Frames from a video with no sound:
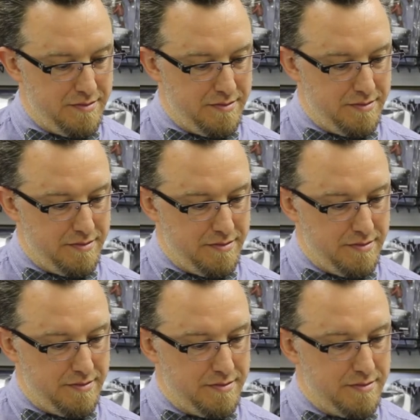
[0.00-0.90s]

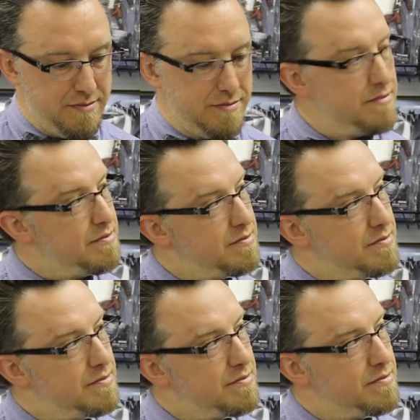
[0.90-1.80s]

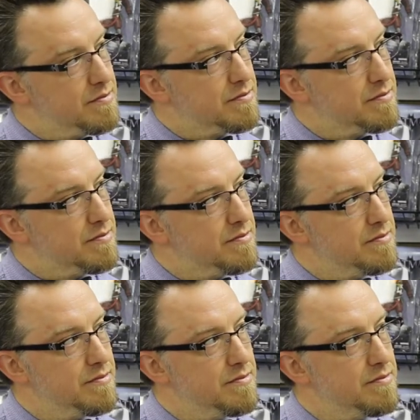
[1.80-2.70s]

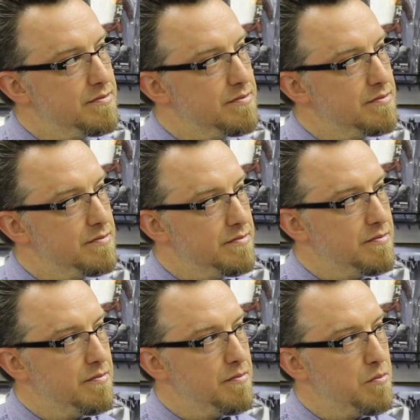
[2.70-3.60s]

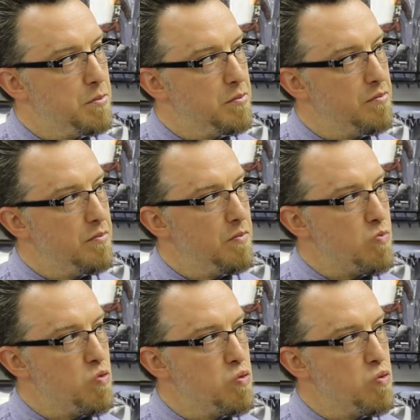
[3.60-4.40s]
The person shown says nothing.